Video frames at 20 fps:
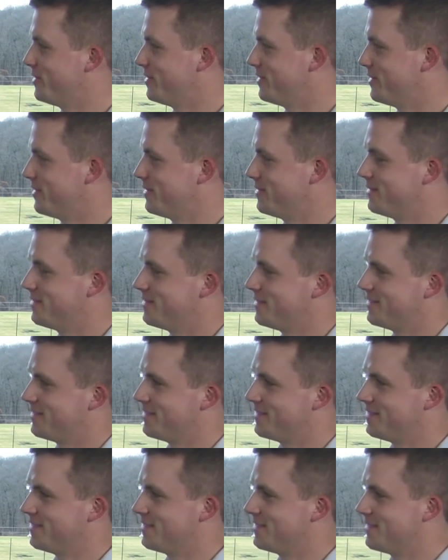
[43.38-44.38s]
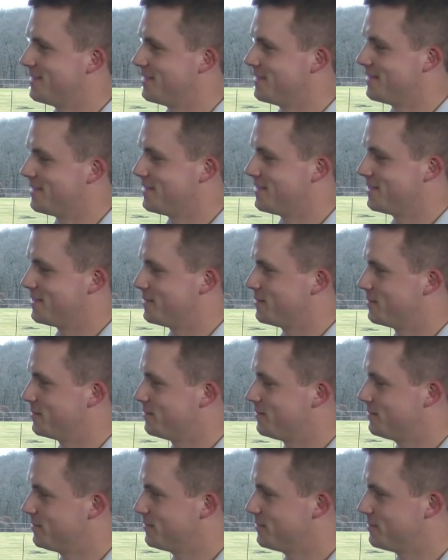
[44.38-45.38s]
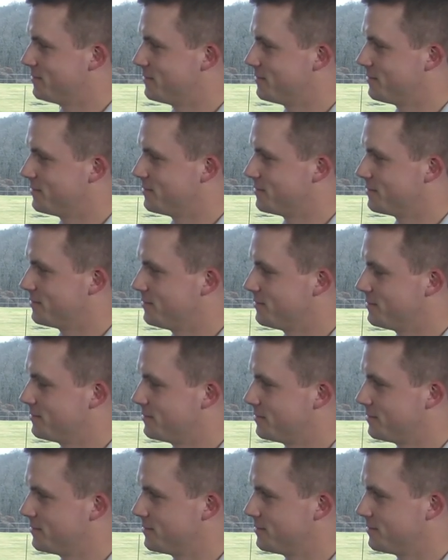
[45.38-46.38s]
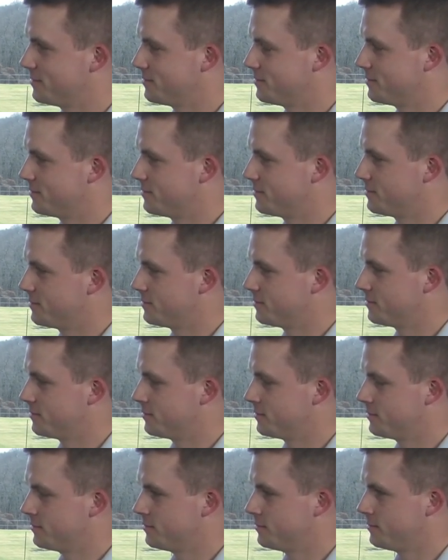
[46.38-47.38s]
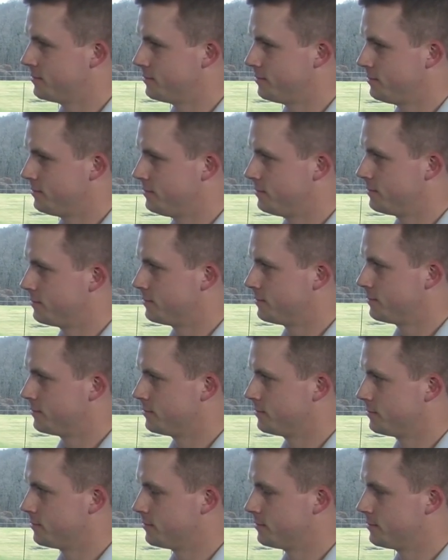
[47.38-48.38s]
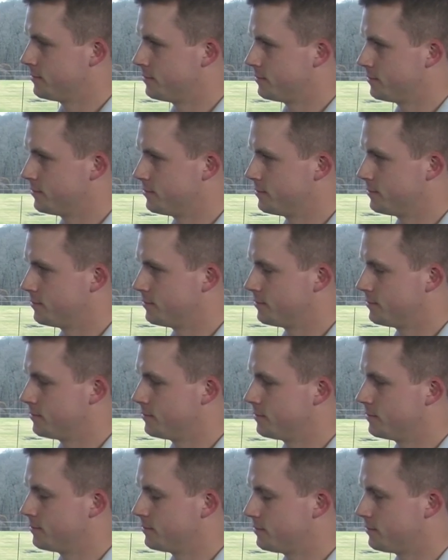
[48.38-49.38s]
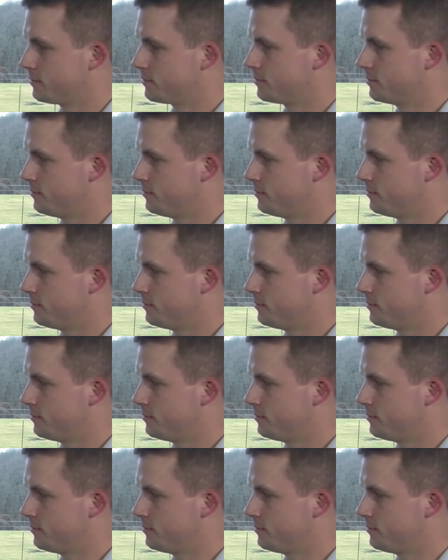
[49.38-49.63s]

This person isn't speaking.